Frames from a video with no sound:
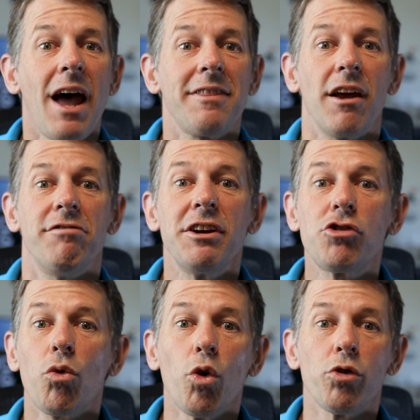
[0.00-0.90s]
are not the
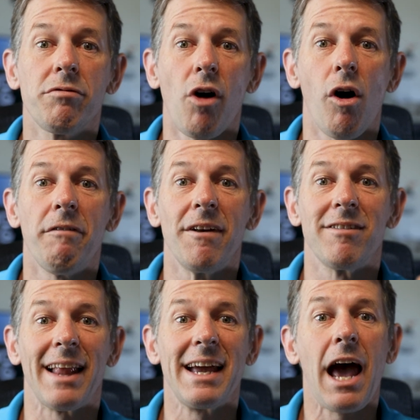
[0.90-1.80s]
official rules of golf
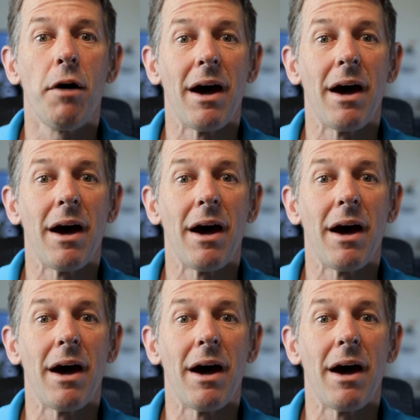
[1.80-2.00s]
as laid out